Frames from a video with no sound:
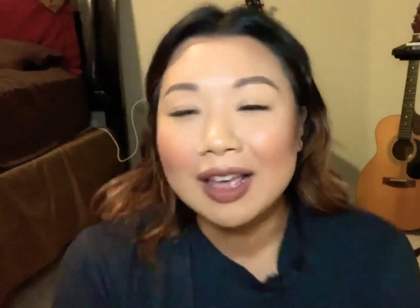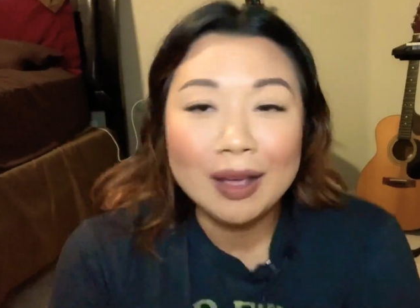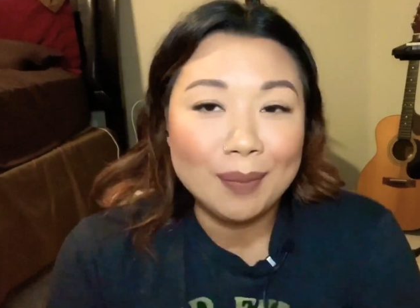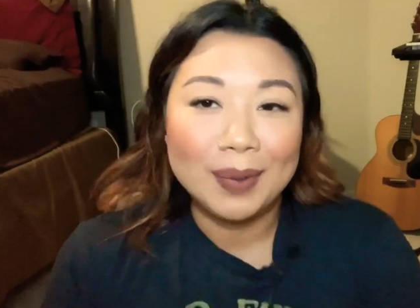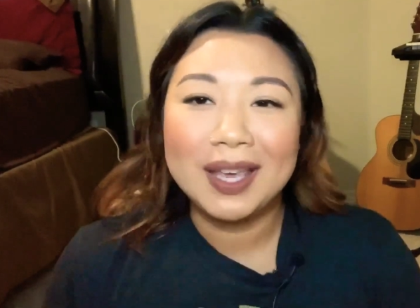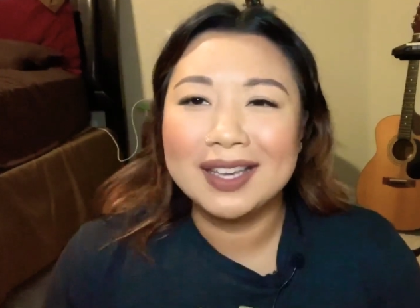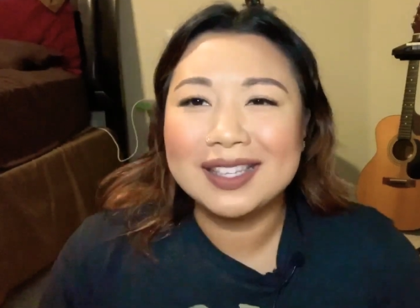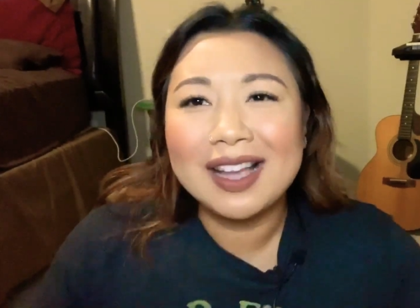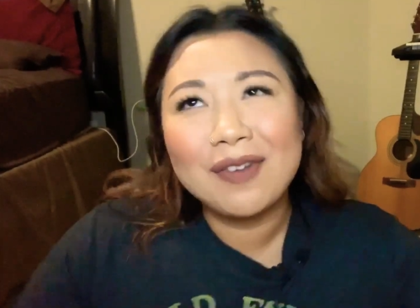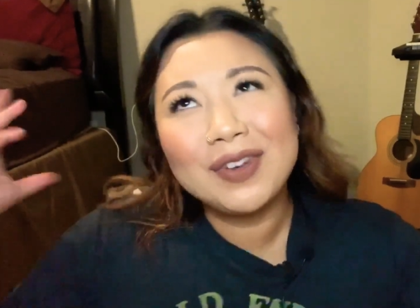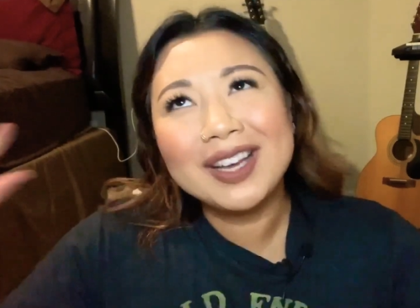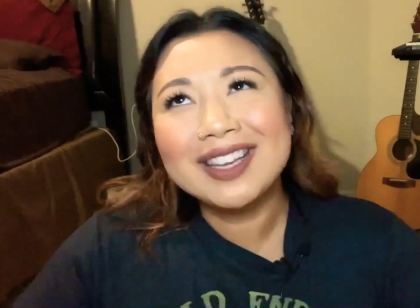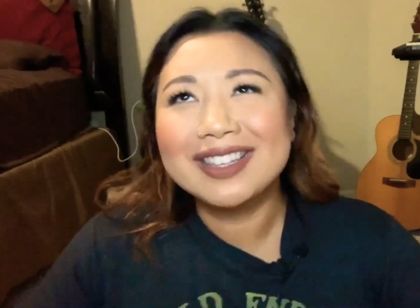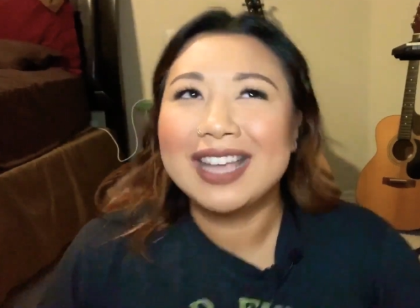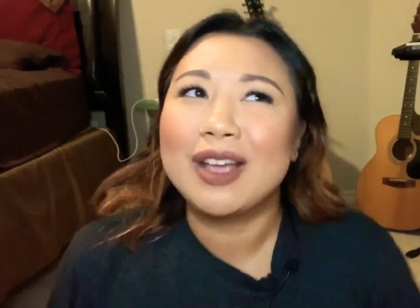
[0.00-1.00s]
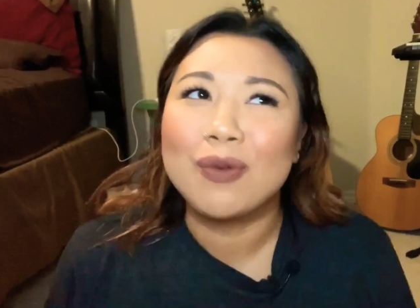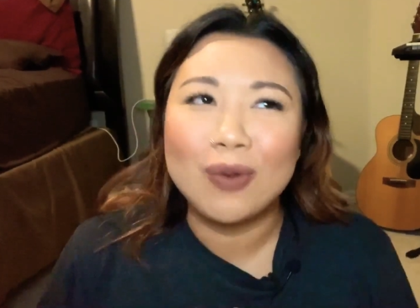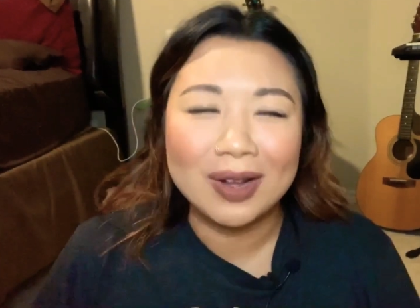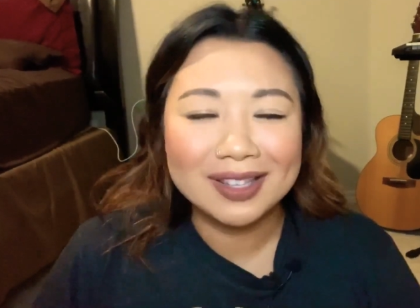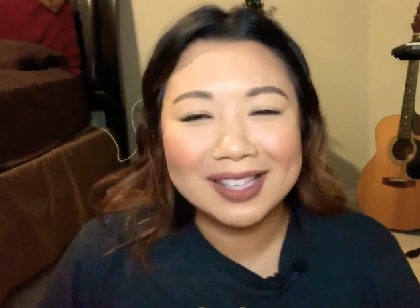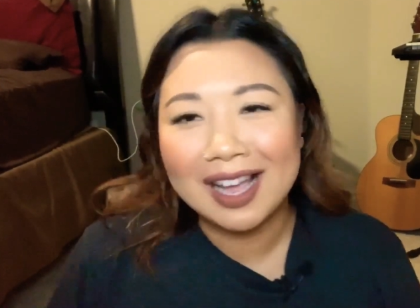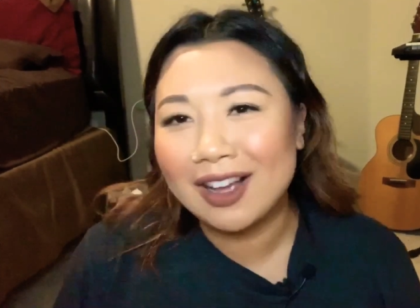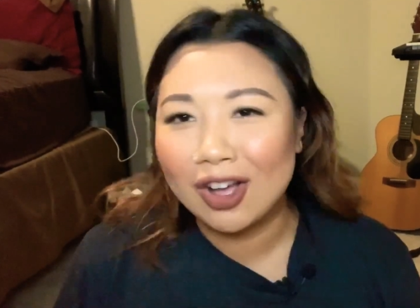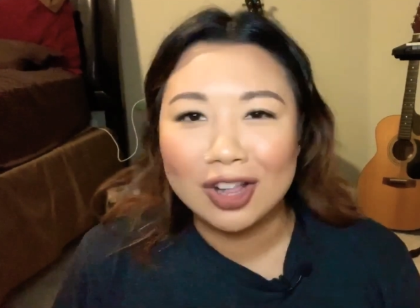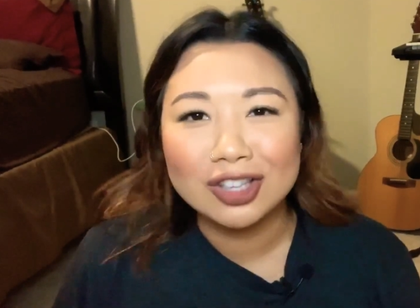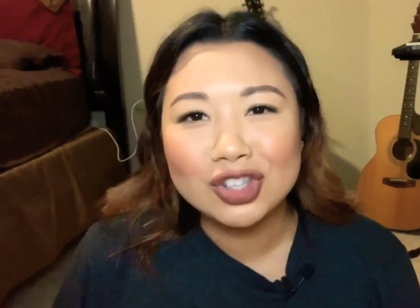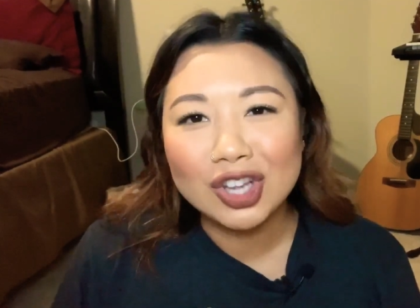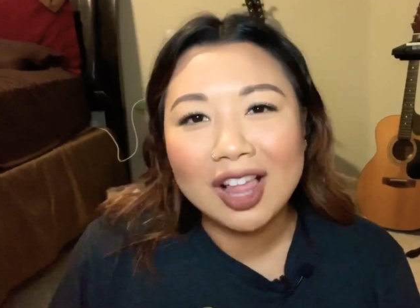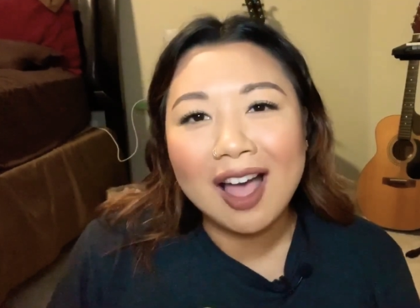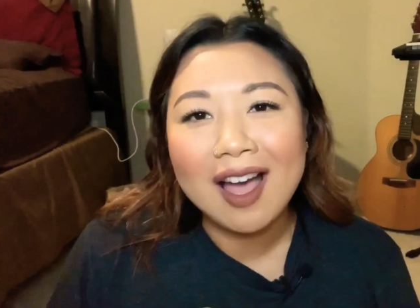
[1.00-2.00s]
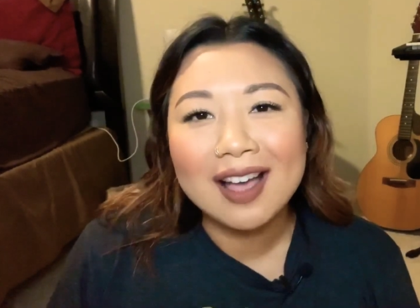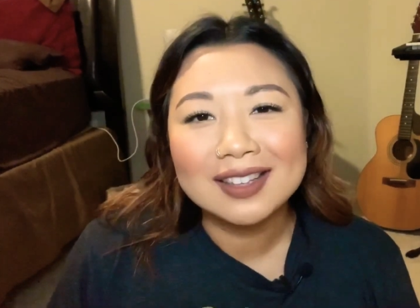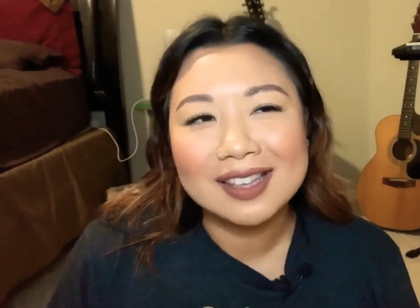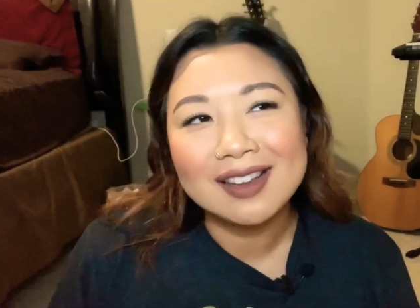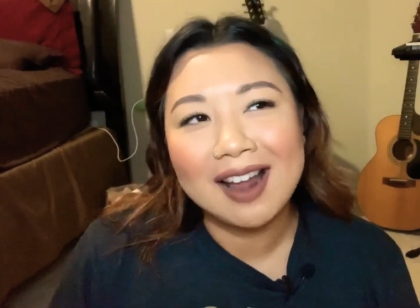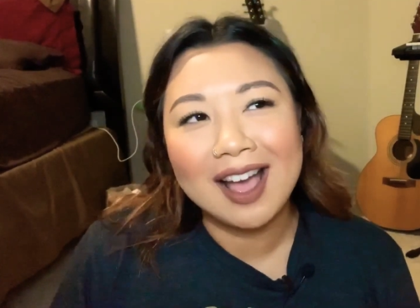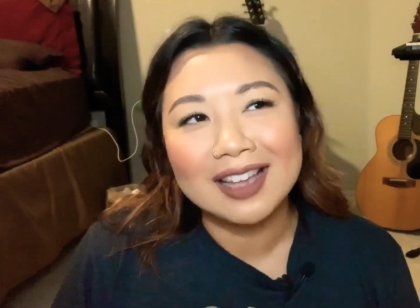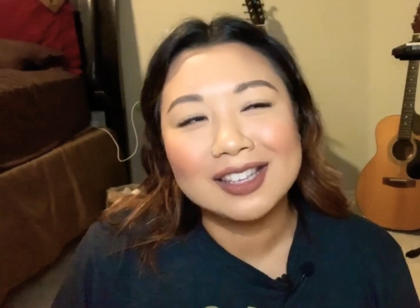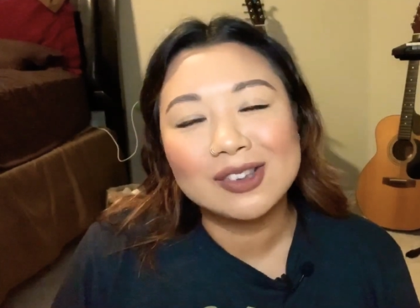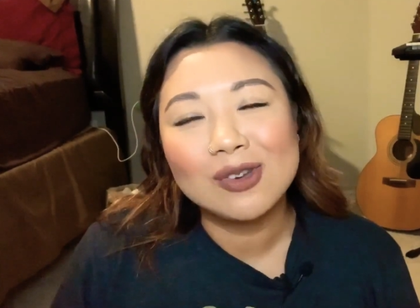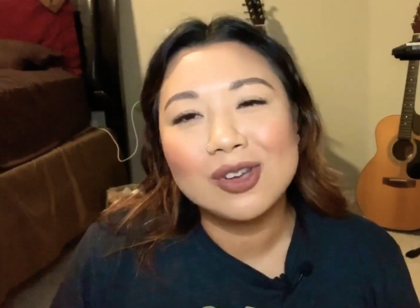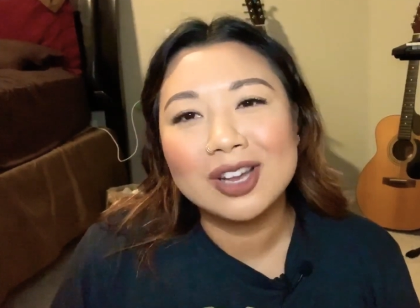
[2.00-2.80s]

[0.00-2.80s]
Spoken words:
because I fucking take one psychology class in high school,